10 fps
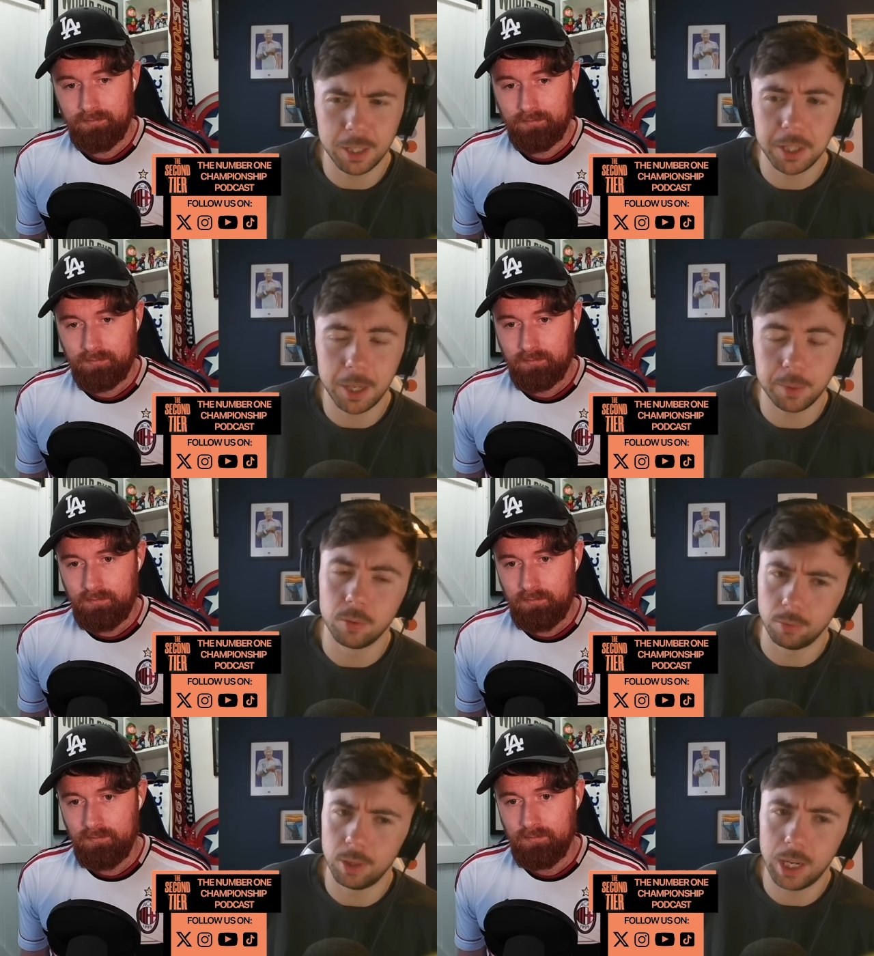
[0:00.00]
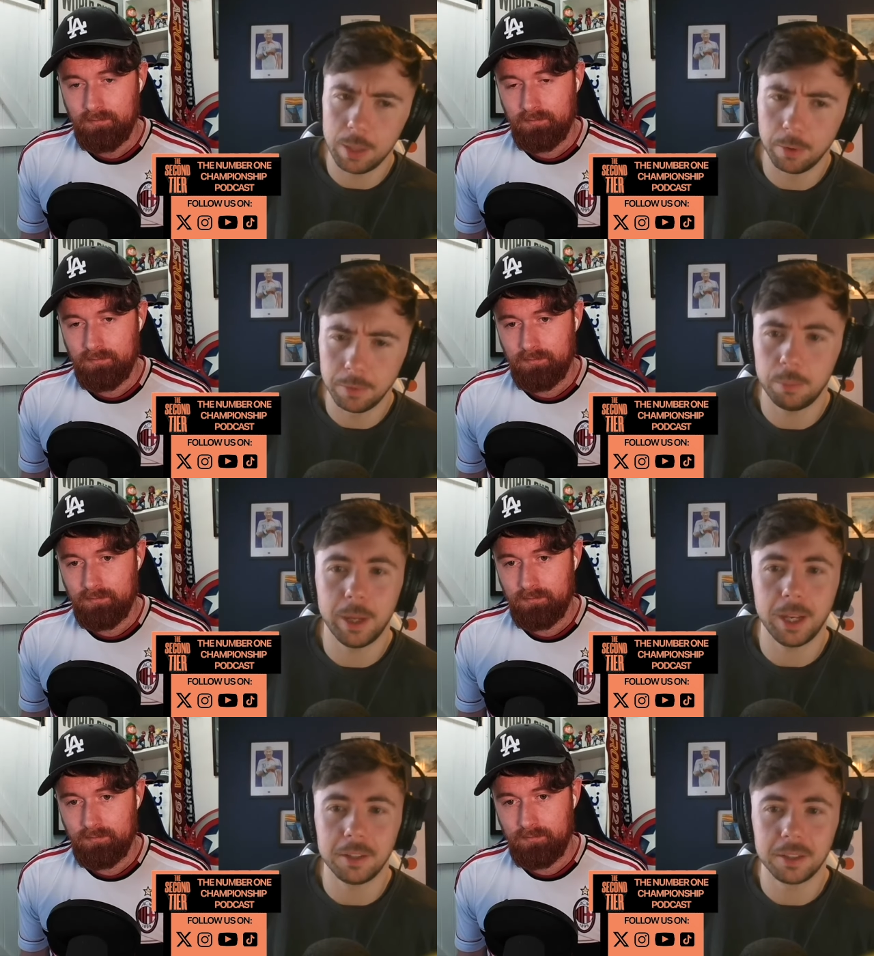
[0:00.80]
Speaker 1: Dan James really moves
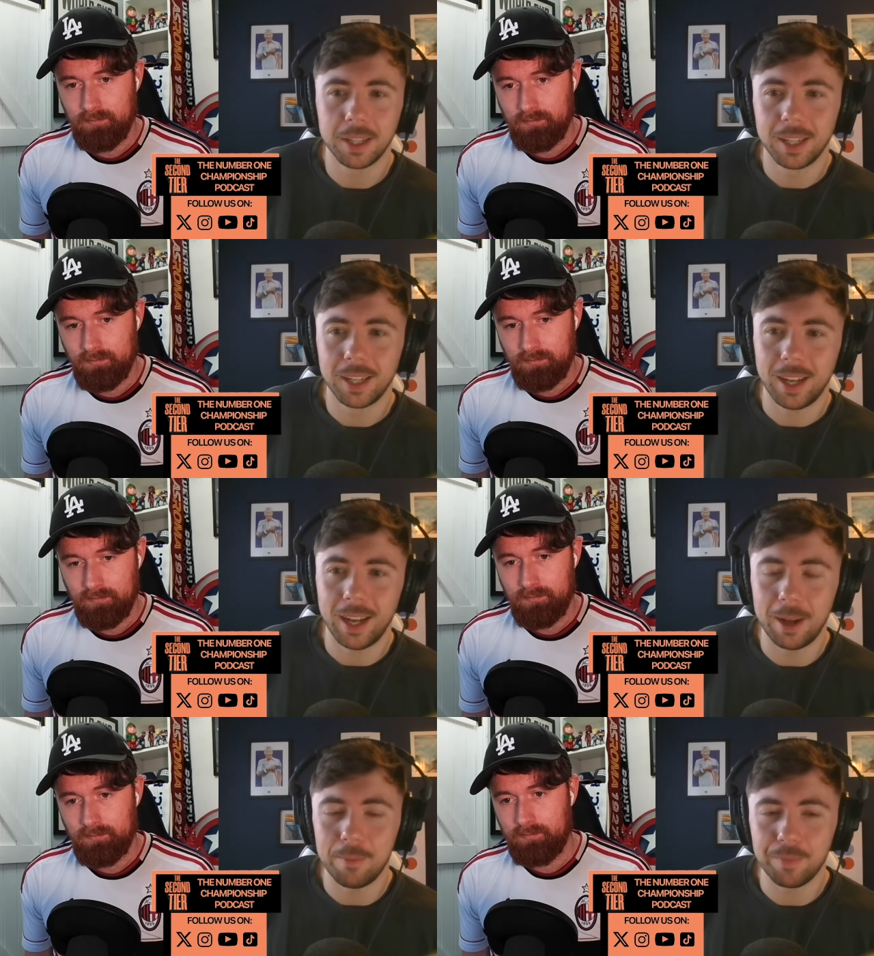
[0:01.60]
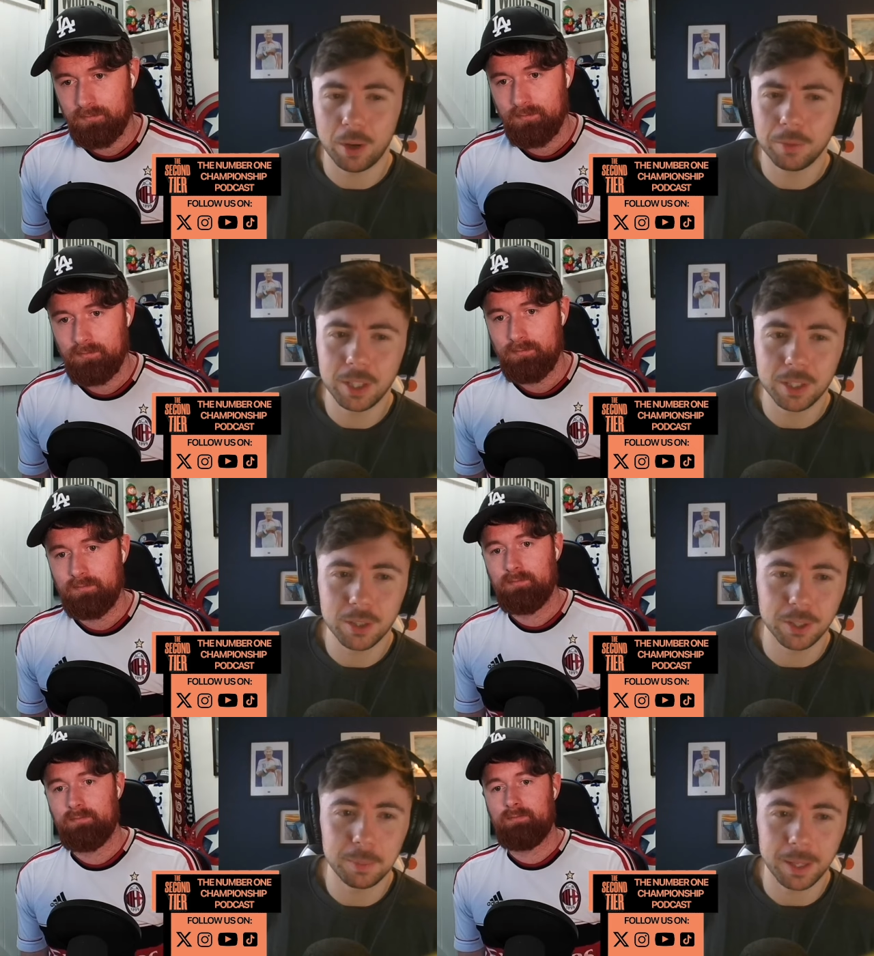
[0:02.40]
at pace. Um, obviously,
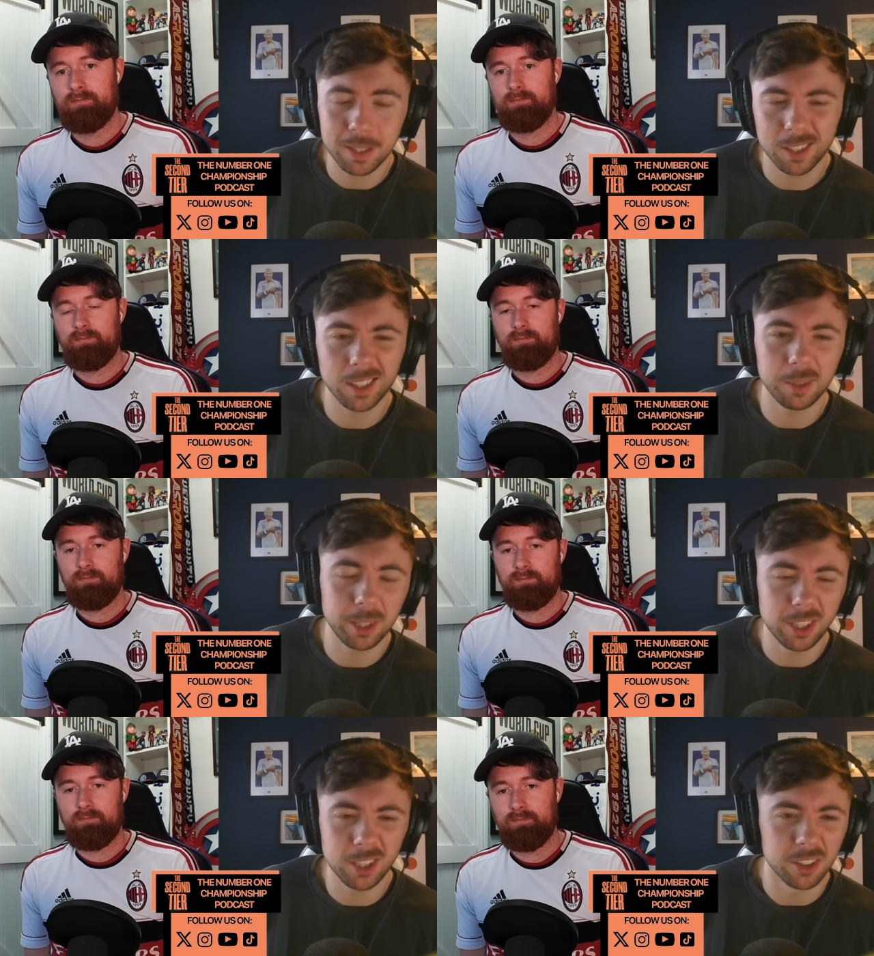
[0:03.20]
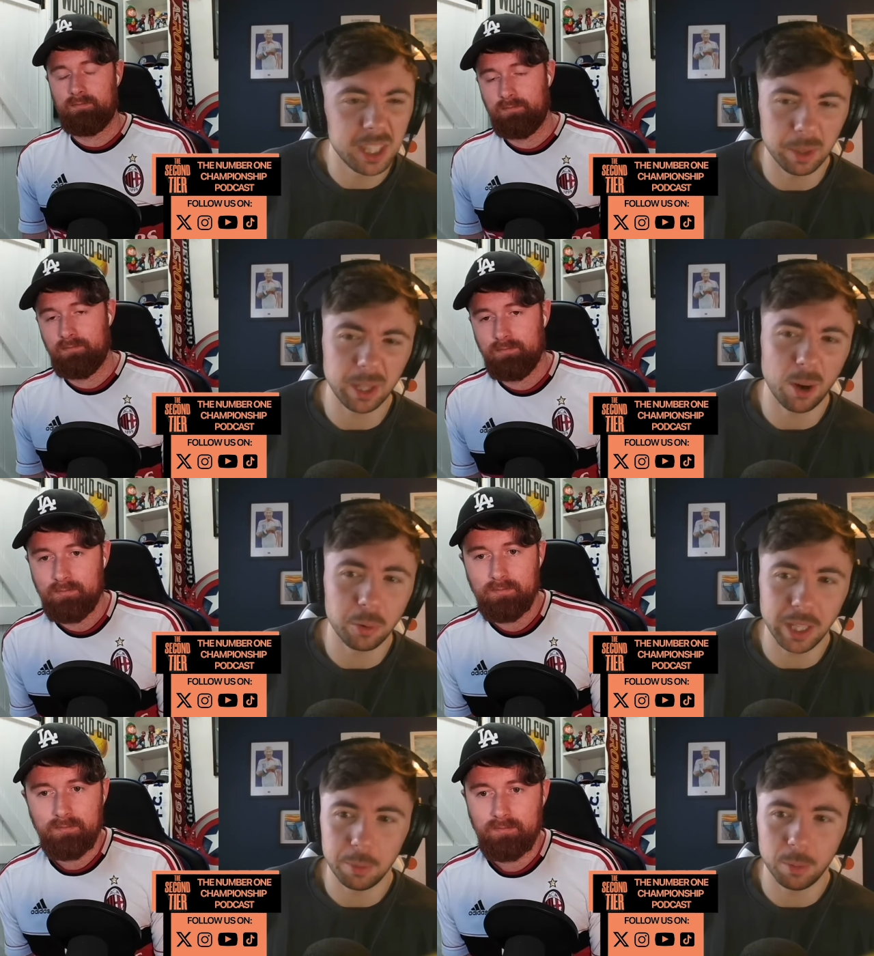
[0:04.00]
it's not as spectacular because he's not chipped the
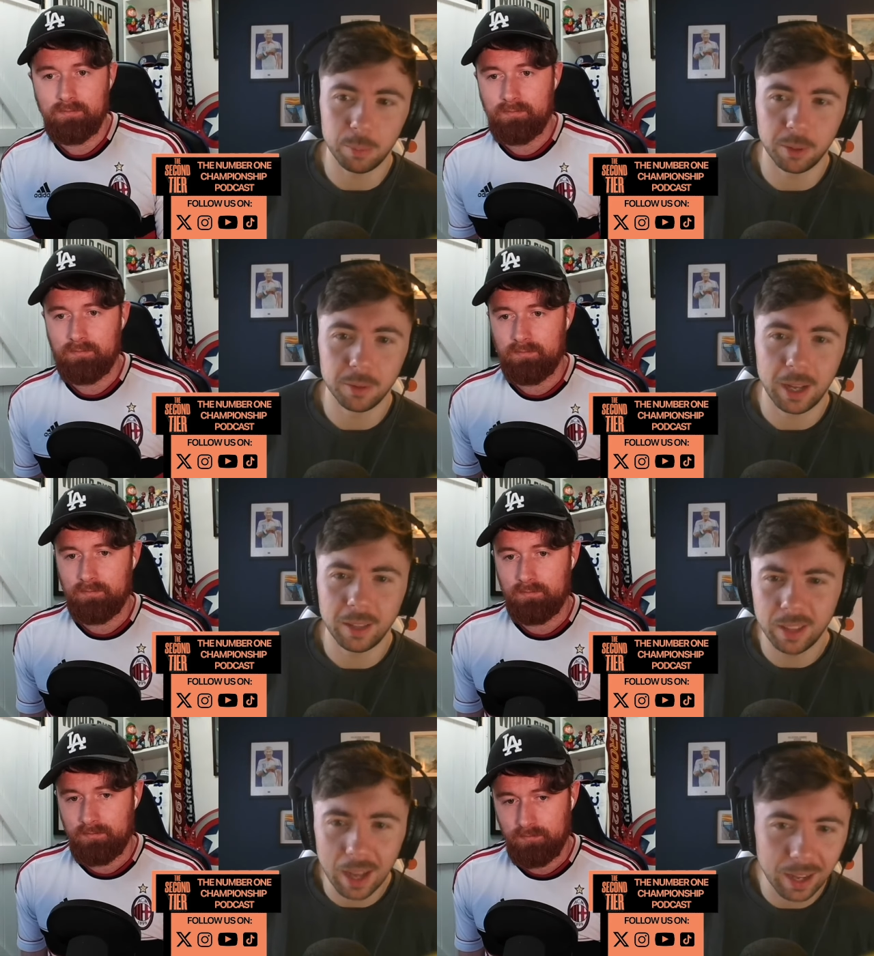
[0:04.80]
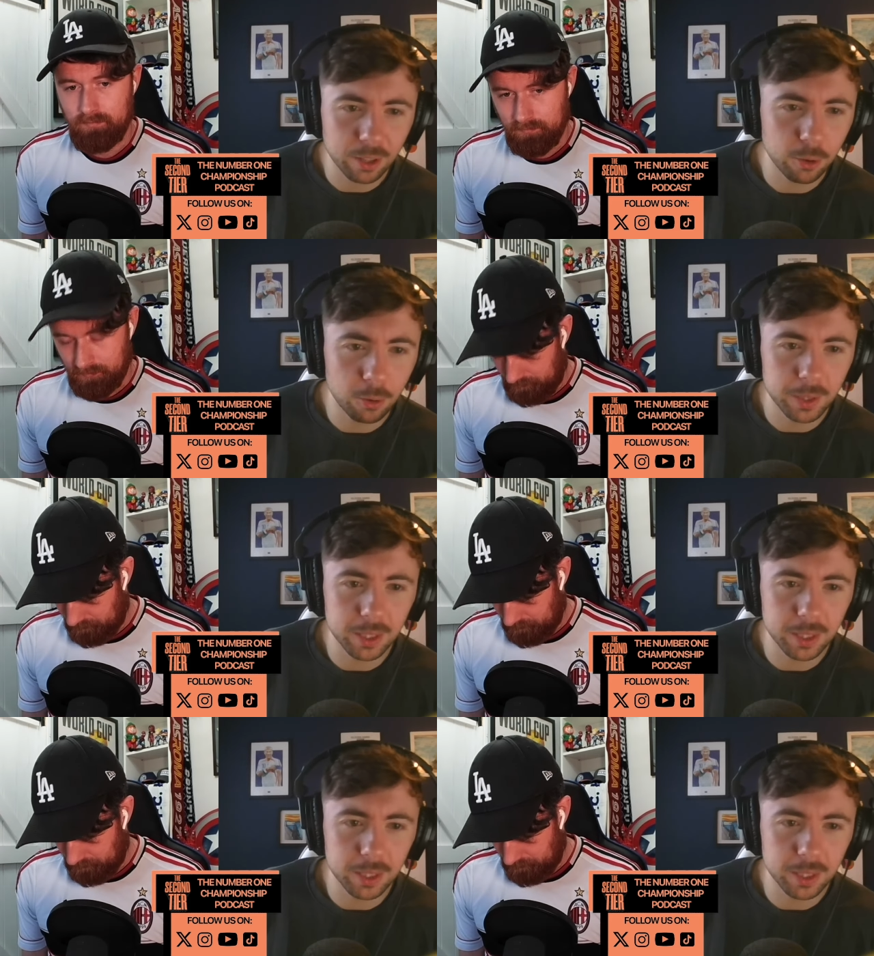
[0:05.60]
goalkeeper, but that angle,